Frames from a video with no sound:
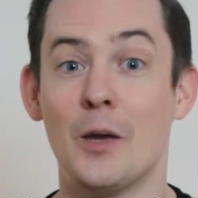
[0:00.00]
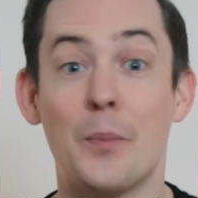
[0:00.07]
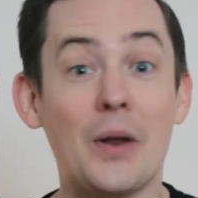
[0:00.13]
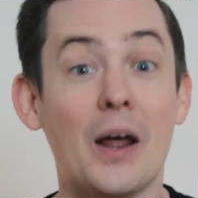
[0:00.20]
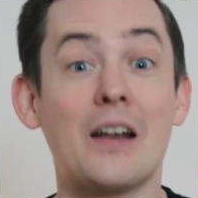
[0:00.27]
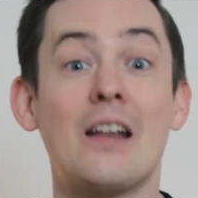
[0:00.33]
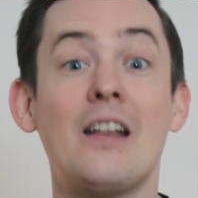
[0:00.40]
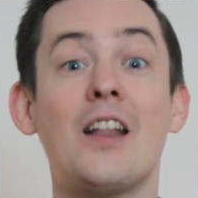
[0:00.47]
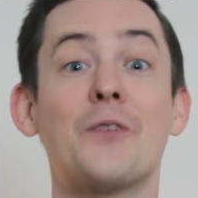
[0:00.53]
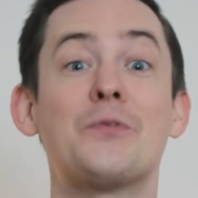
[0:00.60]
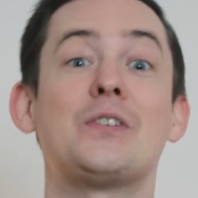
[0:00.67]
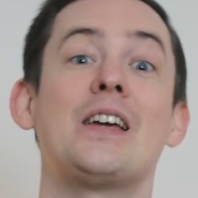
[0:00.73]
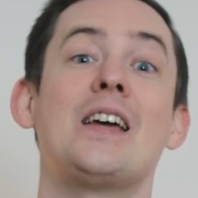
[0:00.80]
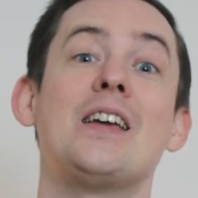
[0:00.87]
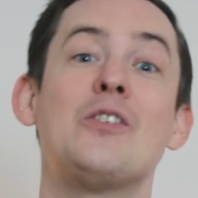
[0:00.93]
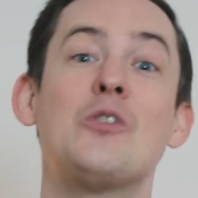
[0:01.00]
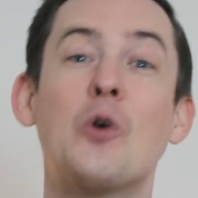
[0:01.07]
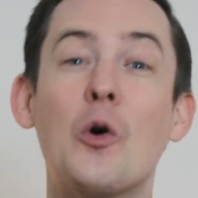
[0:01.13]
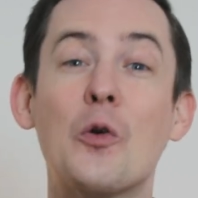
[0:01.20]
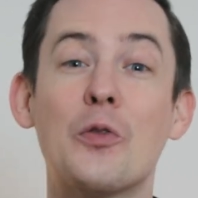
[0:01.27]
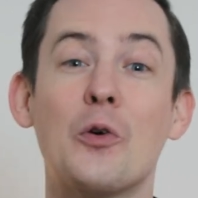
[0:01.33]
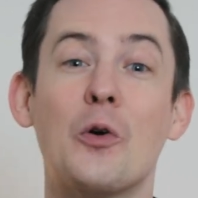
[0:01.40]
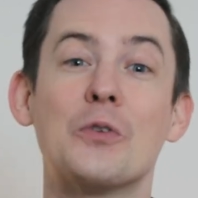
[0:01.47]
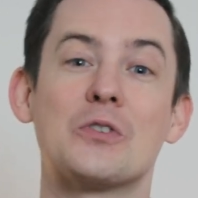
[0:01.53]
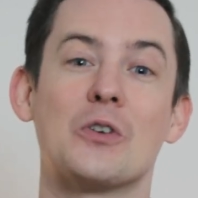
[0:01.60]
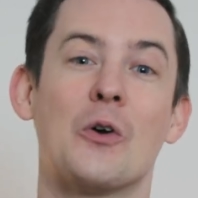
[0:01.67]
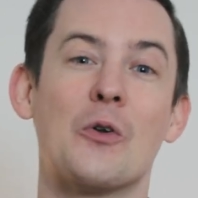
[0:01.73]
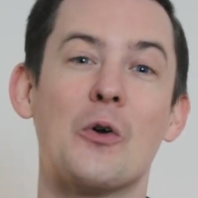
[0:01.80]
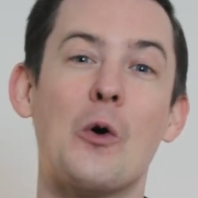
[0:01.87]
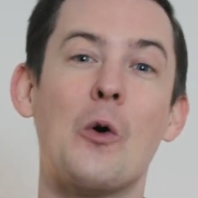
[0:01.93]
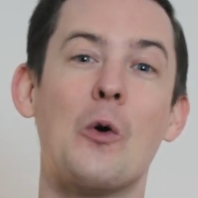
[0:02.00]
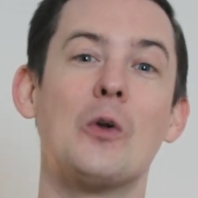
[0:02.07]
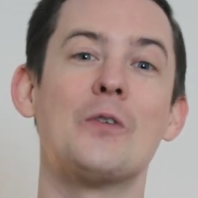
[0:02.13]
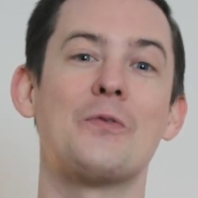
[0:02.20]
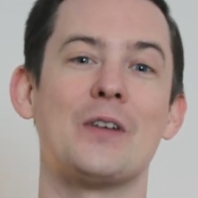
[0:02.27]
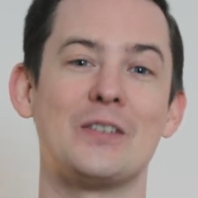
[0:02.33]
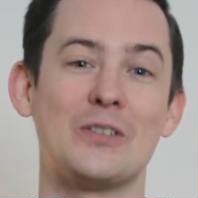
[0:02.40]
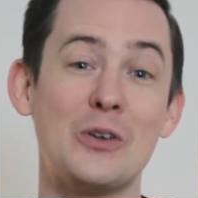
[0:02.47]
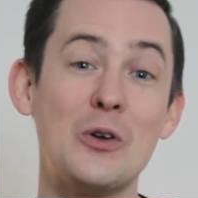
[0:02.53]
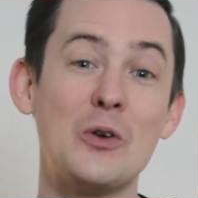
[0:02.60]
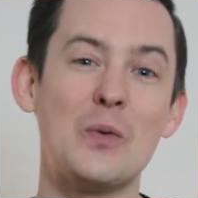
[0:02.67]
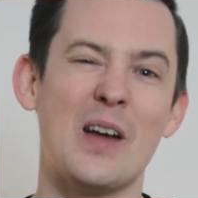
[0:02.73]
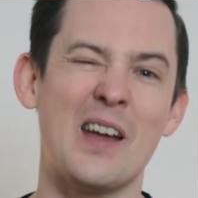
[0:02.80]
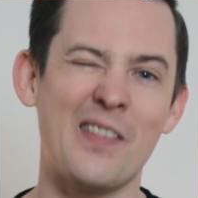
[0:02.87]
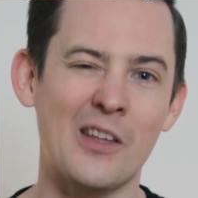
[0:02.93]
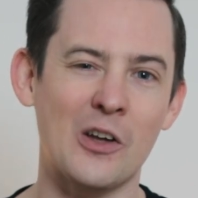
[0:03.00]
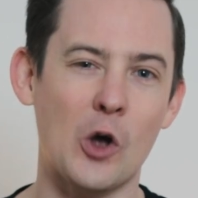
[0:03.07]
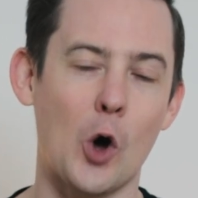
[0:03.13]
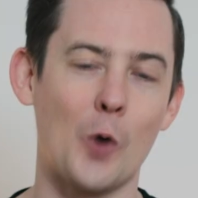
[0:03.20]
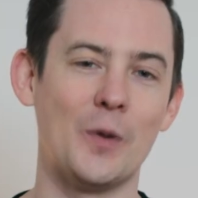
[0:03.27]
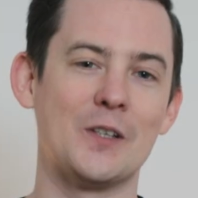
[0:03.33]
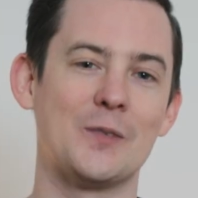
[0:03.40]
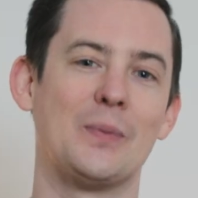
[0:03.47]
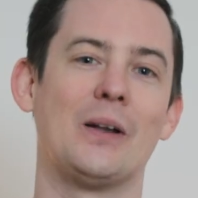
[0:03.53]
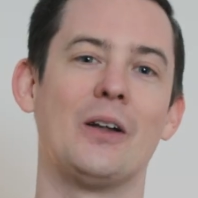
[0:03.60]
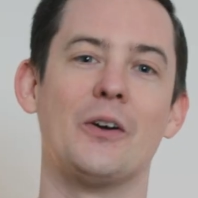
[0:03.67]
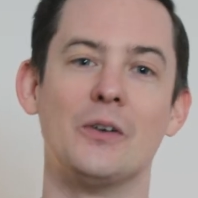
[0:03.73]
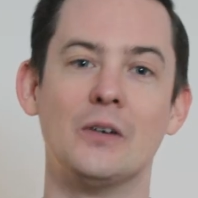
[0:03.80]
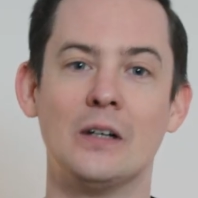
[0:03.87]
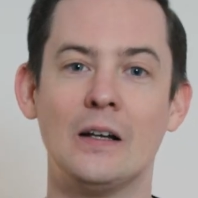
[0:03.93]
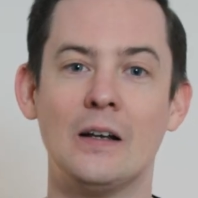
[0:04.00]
but I'd love to hear your thoughts on all of it too in the comments below.